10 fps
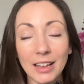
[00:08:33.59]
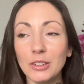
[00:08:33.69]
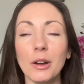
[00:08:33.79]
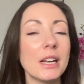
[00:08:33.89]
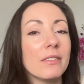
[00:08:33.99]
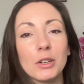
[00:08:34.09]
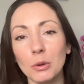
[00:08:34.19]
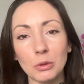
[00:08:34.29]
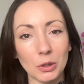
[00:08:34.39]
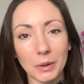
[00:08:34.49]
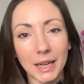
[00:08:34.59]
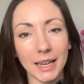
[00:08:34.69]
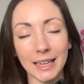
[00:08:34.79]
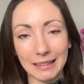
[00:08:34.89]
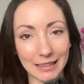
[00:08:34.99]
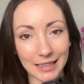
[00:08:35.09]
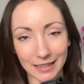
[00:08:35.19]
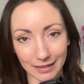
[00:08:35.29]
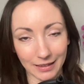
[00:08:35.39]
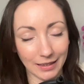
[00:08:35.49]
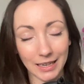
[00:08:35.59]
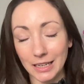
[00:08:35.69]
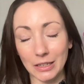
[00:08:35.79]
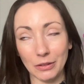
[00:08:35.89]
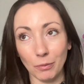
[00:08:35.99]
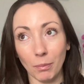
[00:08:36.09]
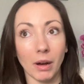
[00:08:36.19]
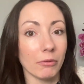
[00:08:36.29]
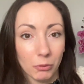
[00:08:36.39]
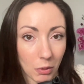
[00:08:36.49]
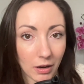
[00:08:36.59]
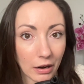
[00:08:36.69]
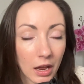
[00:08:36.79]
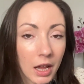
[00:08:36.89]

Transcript: Don't even all do it in month one.